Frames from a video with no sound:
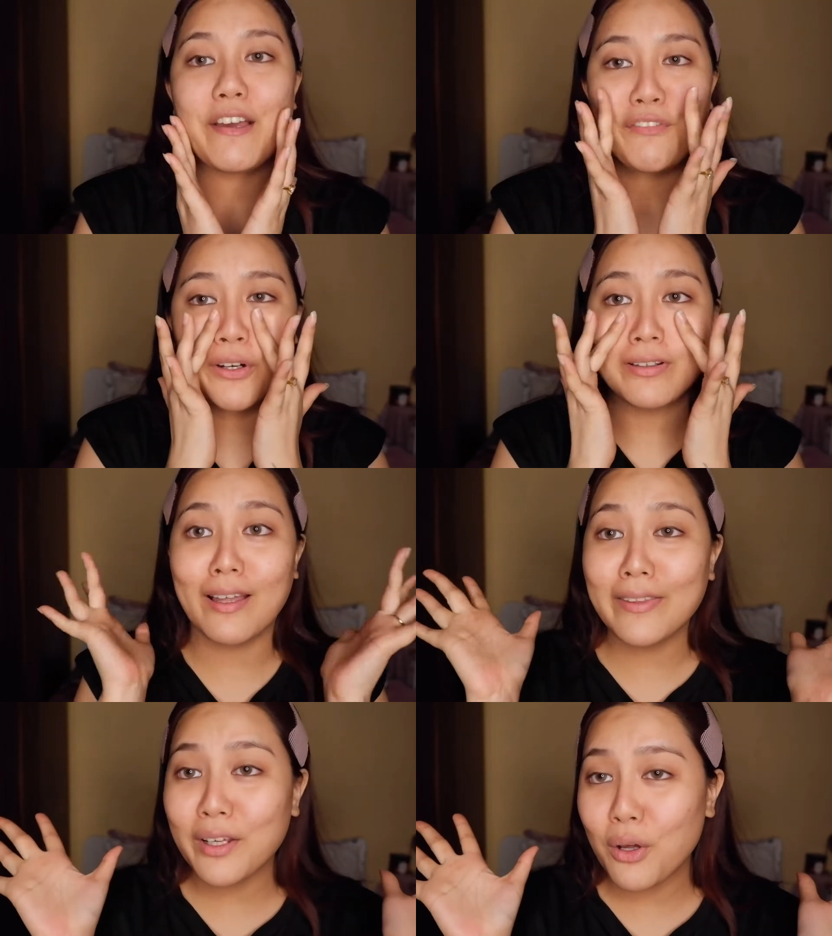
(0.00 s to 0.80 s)
I've got
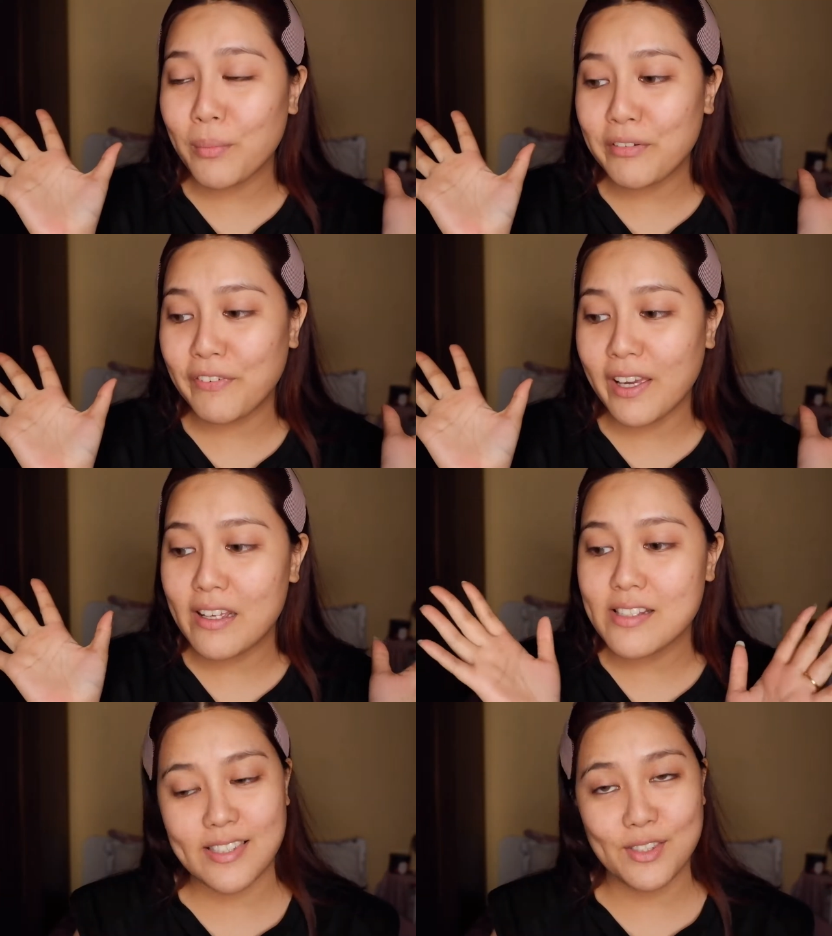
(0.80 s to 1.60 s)
nothing on my
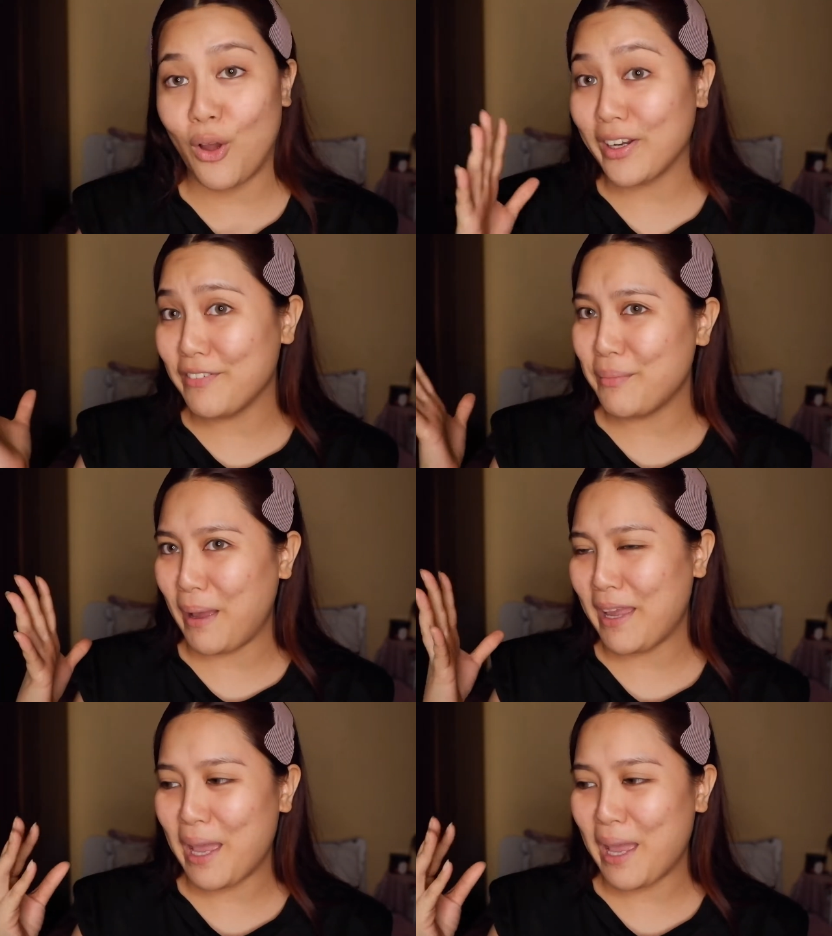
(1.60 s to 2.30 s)
face, not even my